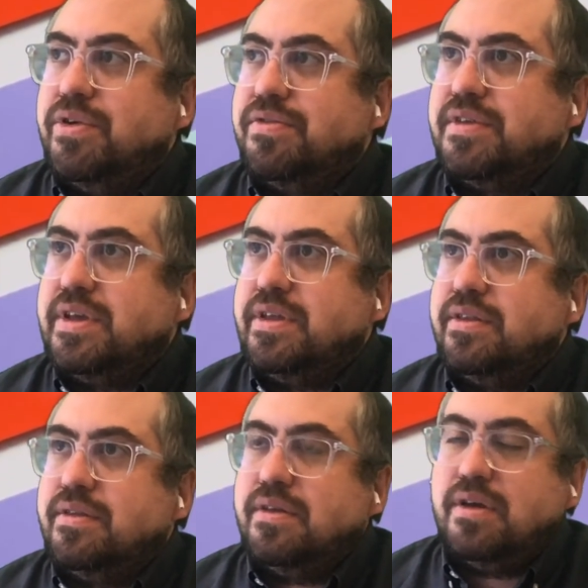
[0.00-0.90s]

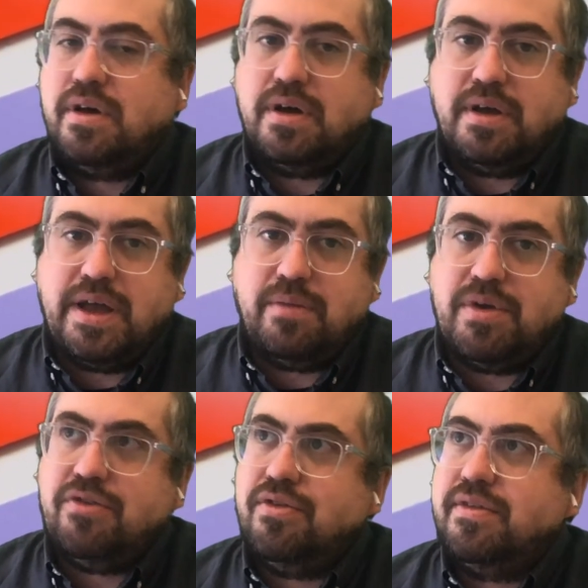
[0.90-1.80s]
built-in
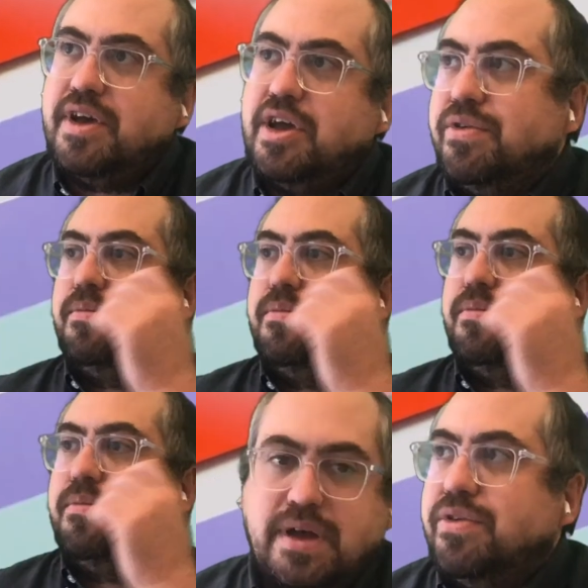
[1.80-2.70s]
animation types
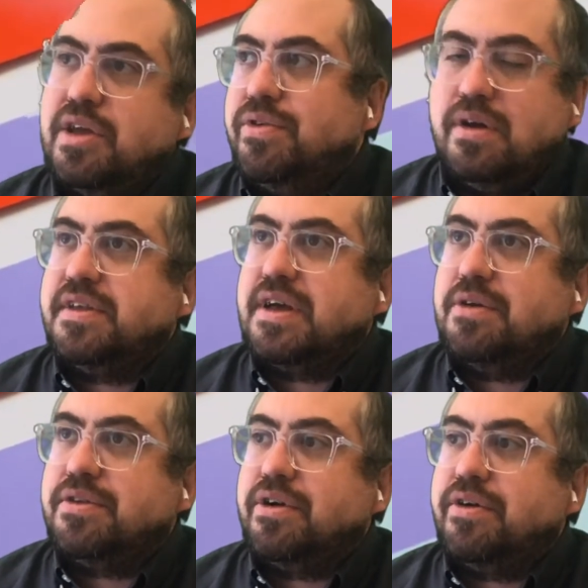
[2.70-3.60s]
existing
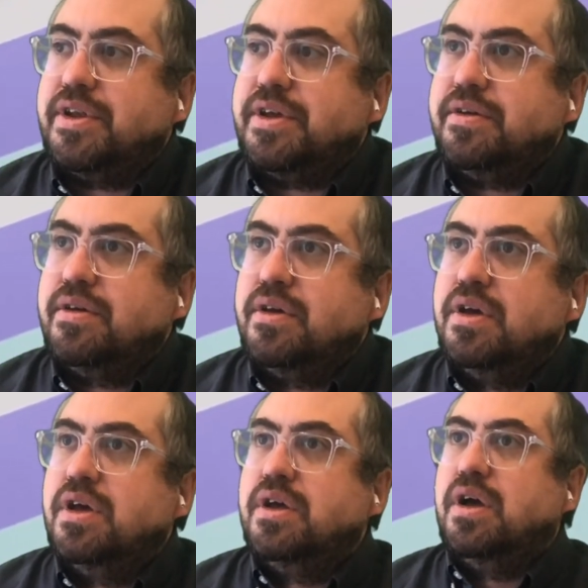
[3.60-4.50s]
out there already.
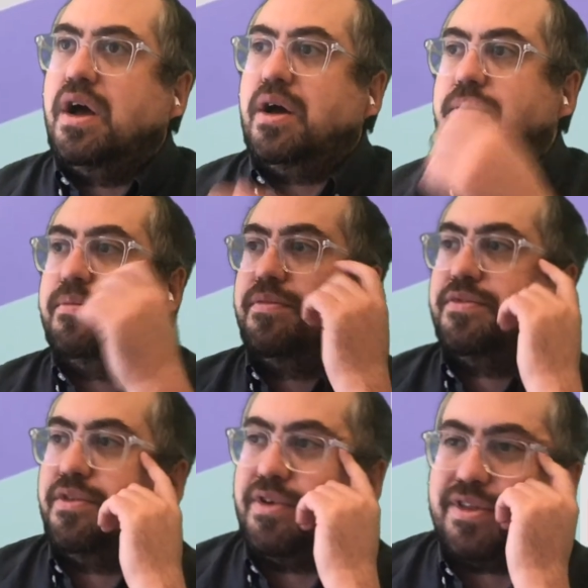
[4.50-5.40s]

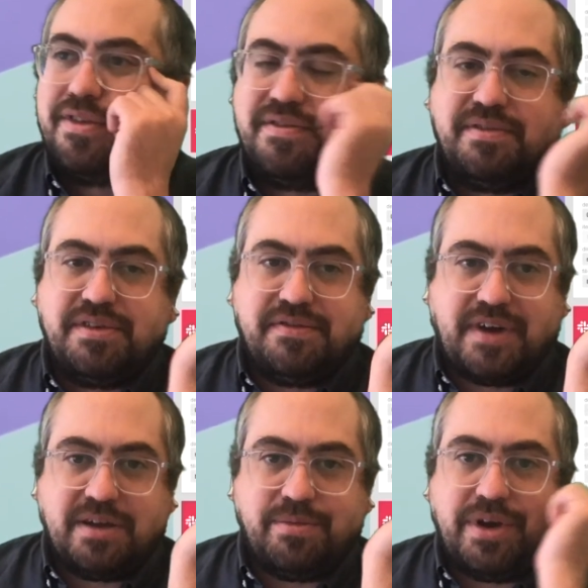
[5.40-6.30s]
So like this
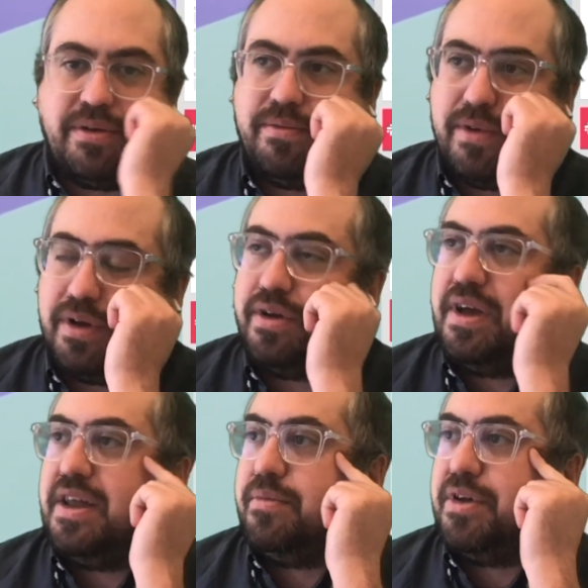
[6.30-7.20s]
vibrate
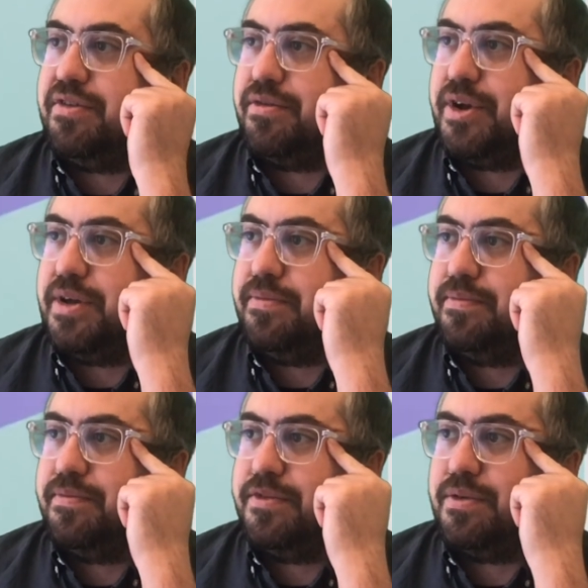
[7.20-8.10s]
animation, right?
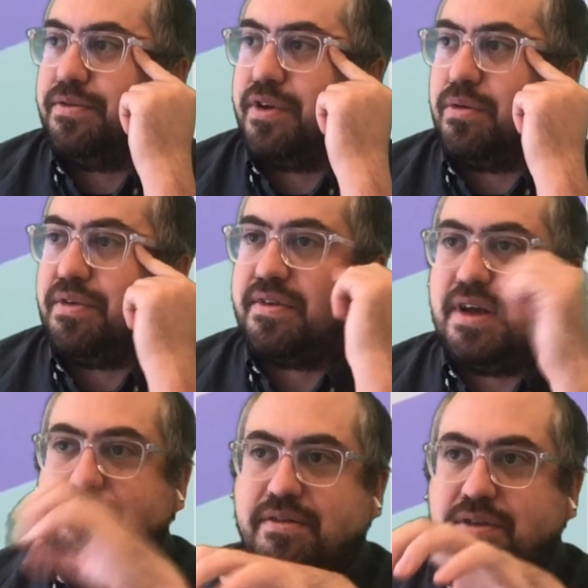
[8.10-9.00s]
So it's always
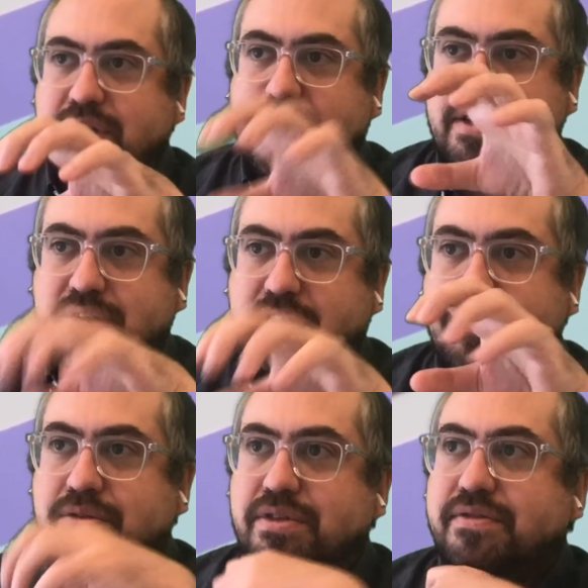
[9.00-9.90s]
constantly kind of like
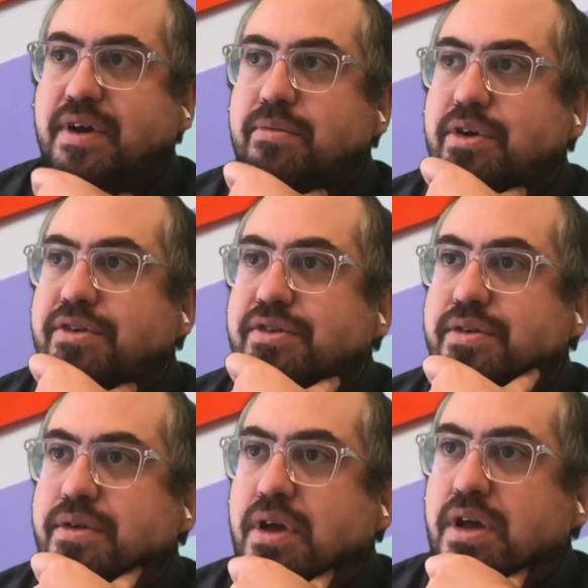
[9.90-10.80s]
doing this vibration.